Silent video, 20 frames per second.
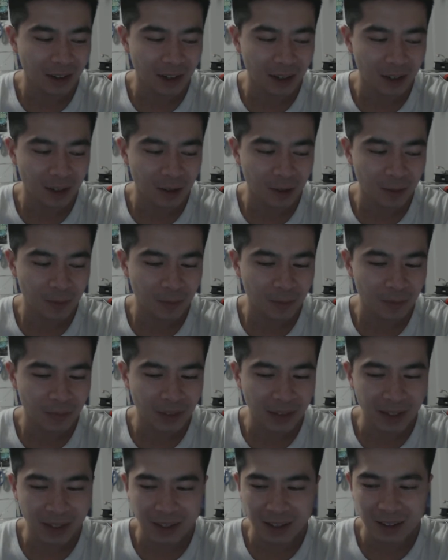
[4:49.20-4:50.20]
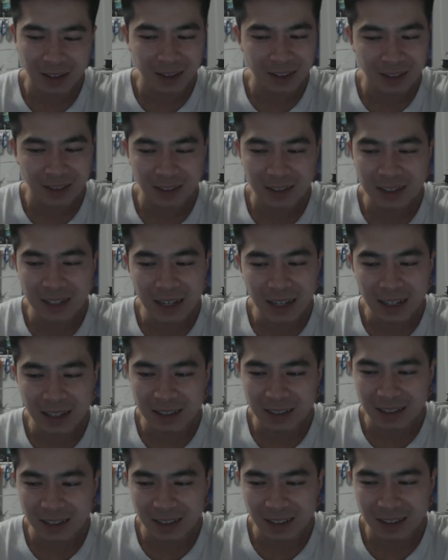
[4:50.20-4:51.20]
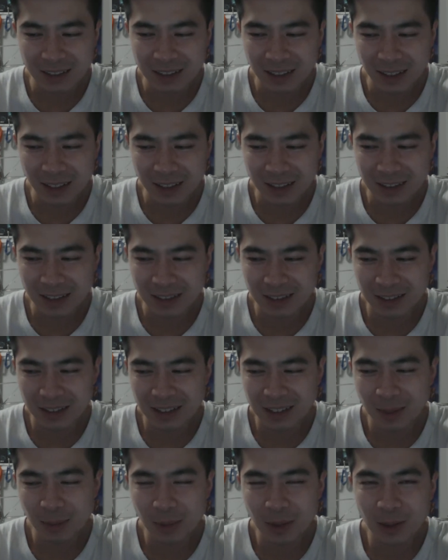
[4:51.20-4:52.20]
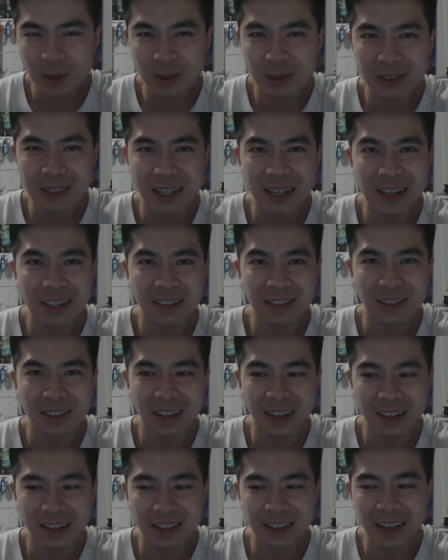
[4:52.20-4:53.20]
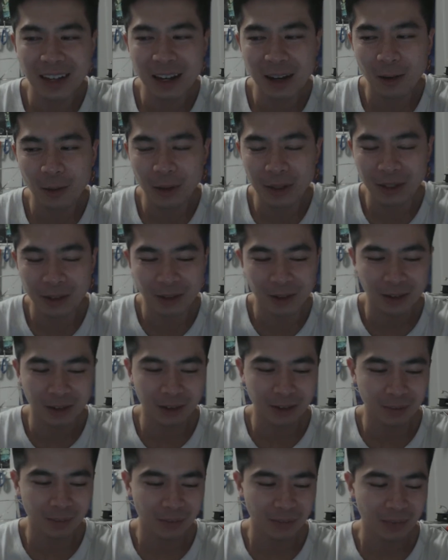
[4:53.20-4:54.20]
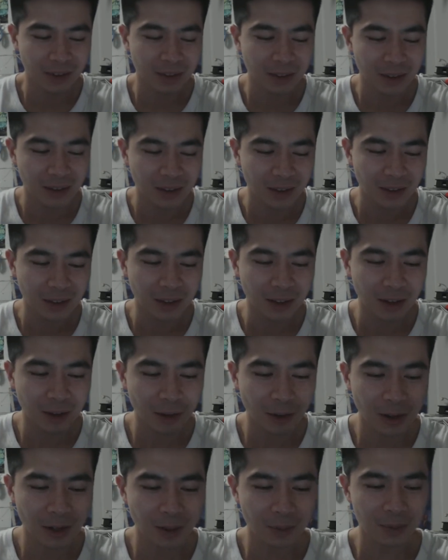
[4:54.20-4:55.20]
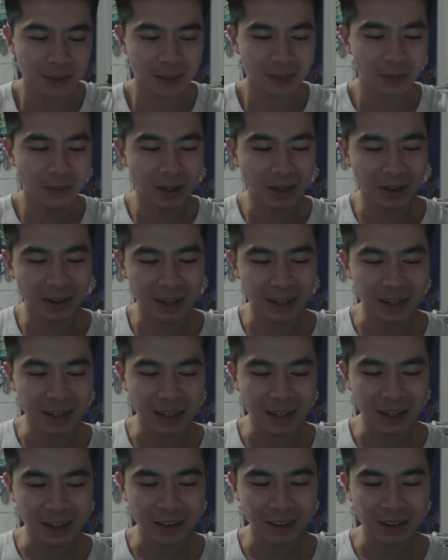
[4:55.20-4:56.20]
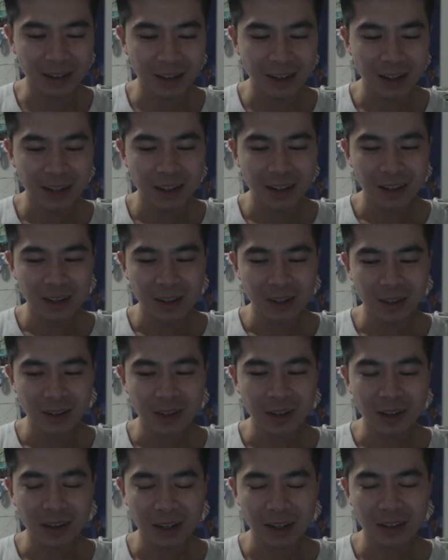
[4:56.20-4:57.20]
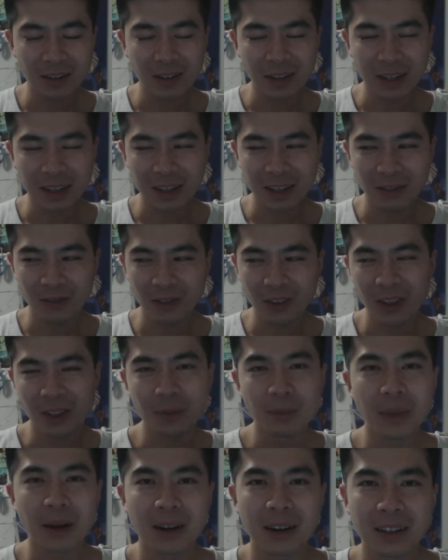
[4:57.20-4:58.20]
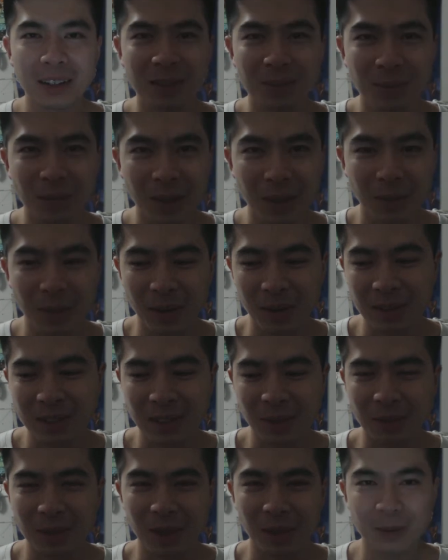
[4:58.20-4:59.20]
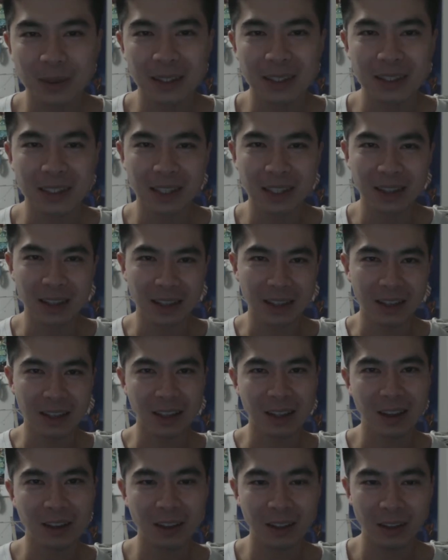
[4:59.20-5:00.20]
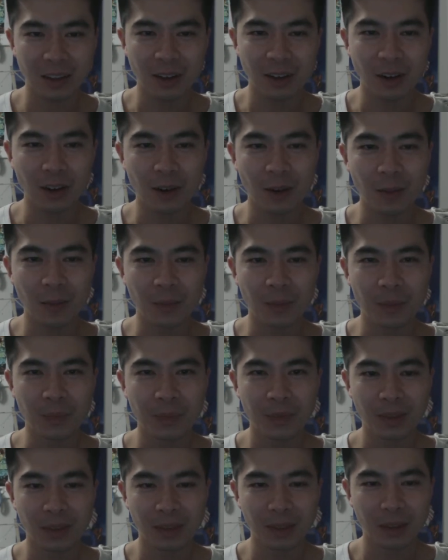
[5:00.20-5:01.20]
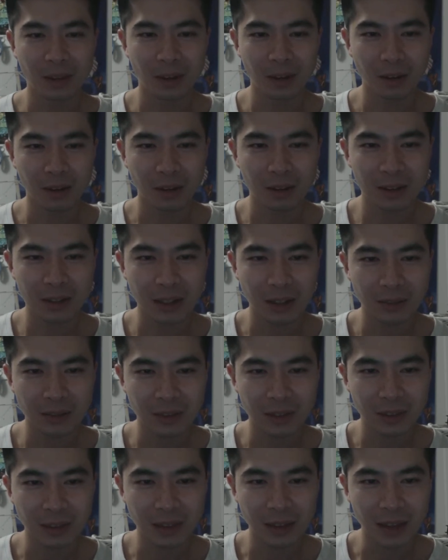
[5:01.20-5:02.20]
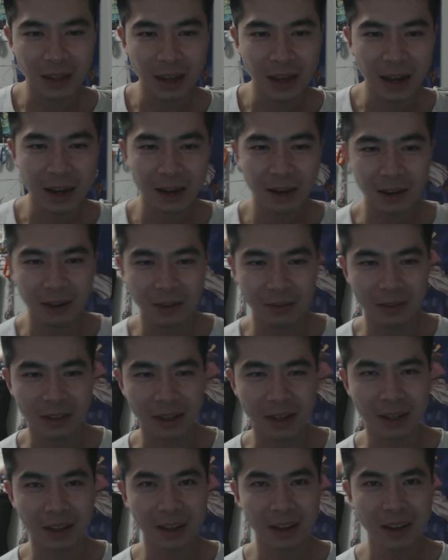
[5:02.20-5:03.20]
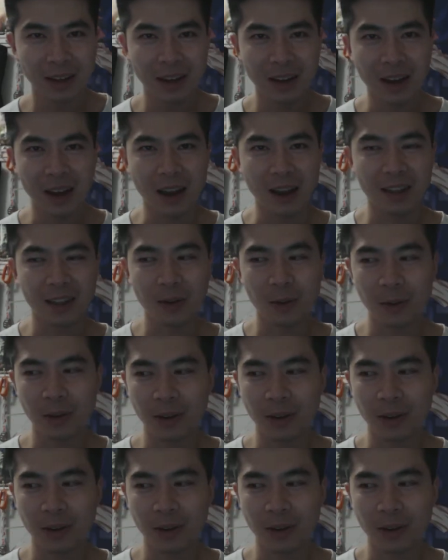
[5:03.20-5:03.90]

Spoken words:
Like the dad, he's like typical dad of like, you know how when you're like growing up as a migrant and how you kind of like feel embarrassed by your parents sometimes because they got the stuff, they act kind of like how they